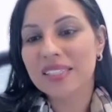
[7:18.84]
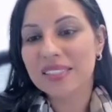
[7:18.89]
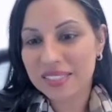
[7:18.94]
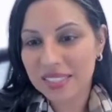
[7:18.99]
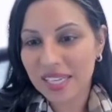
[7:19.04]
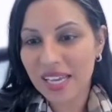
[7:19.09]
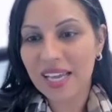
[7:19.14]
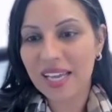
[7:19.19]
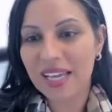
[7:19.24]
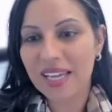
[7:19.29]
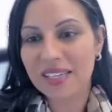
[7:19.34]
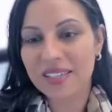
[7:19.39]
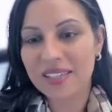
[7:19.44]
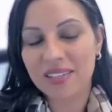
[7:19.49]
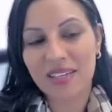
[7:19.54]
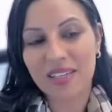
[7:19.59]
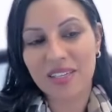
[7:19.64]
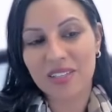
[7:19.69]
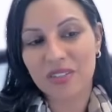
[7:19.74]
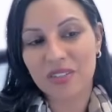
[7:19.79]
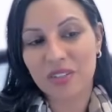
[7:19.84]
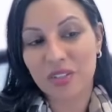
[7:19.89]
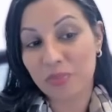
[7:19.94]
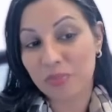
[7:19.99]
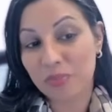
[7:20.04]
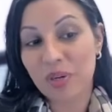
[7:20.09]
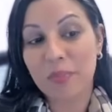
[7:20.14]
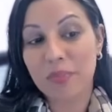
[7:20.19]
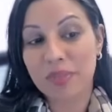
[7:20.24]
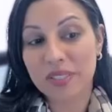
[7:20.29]
said, under the
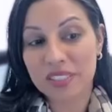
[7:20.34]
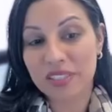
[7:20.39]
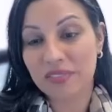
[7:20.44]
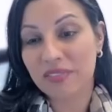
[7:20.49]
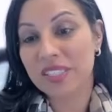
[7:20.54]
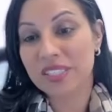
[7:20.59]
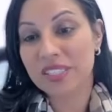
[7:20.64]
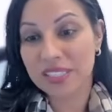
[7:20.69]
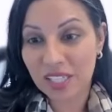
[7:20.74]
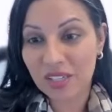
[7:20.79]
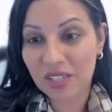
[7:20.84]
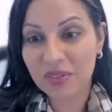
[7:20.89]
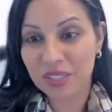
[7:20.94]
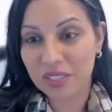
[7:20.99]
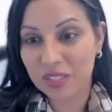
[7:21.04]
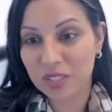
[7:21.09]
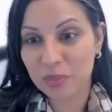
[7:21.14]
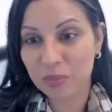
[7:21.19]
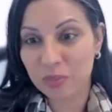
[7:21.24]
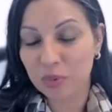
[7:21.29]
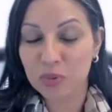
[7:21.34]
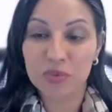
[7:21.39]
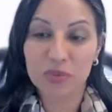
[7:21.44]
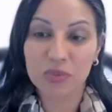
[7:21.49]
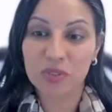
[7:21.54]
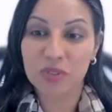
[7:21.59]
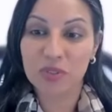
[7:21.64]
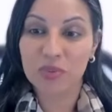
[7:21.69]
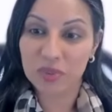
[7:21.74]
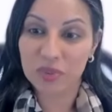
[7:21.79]
premise of accelerated
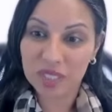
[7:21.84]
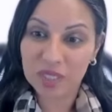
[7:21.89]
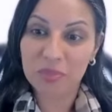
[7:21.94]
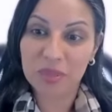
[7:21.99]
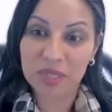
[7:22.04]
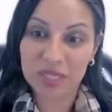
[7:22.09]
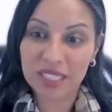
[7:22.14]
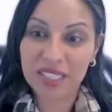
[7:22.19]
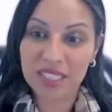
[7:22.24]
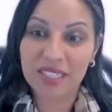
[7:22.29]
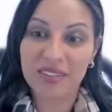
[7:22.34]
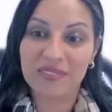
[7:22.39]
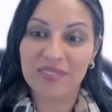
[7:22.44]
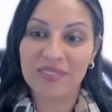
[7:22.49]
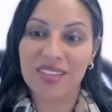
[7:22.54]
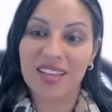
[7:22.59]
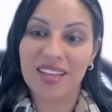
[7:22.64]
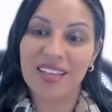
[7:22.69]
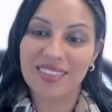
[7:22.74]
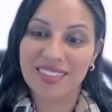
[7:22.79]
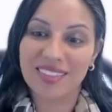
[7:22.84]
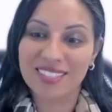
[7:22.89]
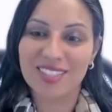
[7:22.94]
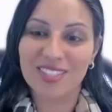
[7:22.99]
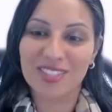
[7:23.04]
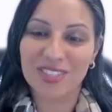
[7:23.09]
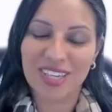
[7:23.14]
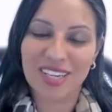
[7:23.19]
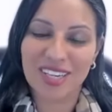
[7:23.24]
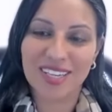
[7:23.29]
approval, we believe that
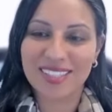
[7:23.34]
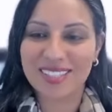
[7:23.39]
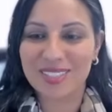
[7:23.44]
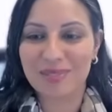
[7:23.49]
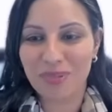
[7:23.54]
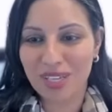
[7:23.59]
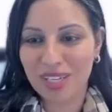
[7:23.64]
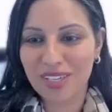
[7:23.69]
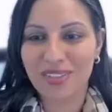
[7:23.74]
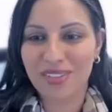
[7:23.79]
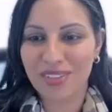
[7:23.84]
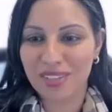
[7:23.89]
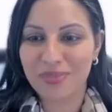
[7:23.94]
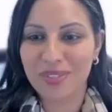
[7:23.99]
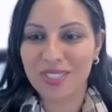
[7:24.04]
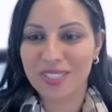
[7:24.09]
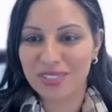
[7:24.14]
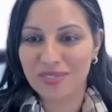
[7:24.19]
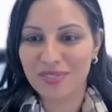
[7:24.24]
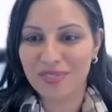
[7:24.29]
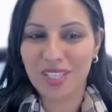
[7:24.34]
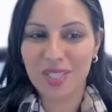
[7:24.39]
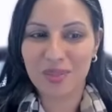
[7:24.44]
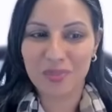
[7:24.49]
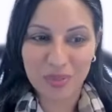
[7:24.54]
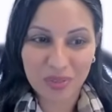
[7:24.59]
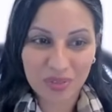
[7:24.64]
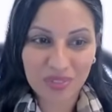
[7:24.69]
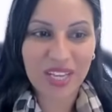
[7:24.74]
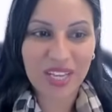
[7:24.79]
this drug is better than what's
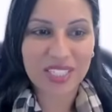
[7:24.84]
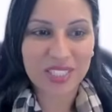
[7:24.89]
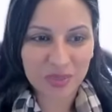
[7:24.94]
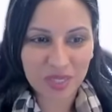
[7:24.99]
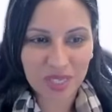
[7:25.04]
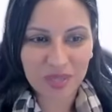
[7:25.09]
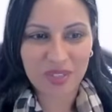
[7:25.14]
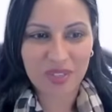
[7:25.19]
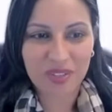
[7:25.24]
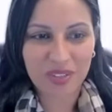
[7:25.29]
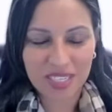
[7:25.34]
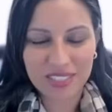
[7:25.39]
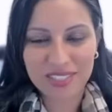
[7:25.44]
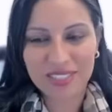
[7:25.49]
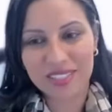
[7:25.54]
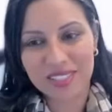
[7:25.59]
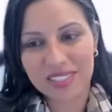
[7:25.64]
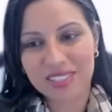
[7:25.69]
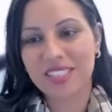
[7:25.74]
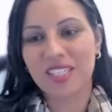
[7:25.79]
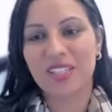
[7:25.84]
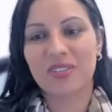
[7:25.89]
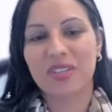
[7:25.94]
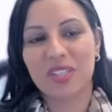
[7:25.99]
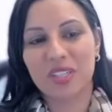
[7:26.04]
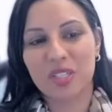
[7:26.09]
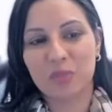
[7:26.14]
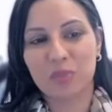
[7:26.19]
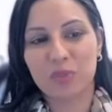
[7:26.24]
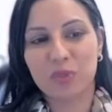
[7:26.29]
available. That's why we granted
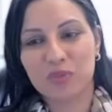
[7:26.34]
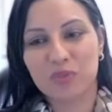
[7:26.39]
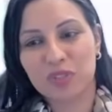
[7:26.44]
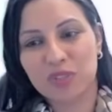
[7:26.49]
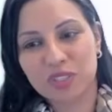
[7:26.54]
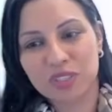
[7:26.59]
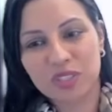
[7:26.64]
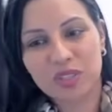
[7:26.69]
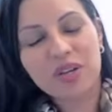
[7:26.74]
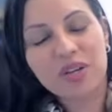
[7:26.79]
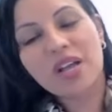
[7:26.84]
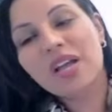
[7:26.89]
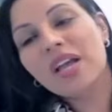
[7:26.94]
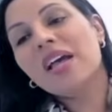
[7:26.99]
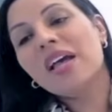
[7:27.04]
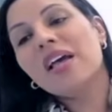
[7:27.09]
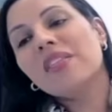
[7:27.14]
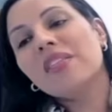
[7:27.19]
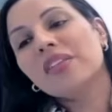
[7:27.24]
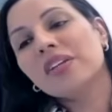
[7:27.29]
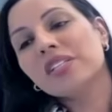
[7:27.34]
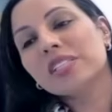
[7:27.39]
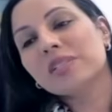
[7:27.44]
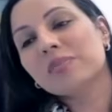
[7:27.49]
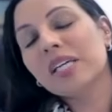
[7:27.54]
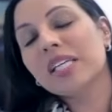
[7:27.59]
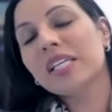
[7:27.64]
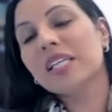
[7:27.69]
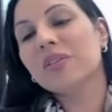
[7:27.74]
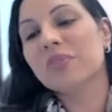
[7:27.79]
accelerated approval. So there's
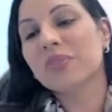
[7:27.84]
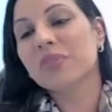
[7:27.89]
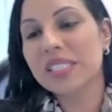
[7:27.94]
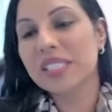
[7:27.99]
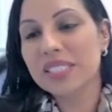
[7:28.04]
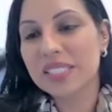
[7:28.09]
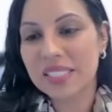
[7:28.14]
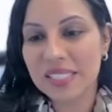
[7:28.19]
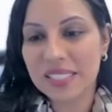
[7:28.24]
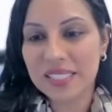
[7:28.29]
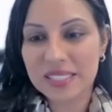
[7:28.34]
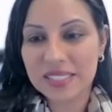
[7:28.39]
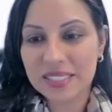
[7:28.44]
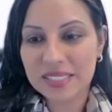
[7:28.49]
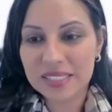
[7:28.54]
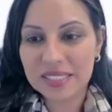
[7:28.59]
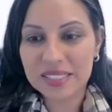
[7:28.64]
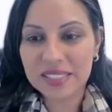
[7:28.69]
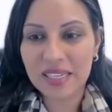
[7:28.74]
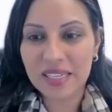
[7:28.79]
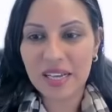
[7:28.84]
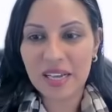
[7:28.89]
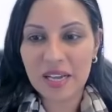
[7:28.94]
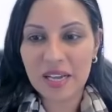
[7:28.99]
many reasons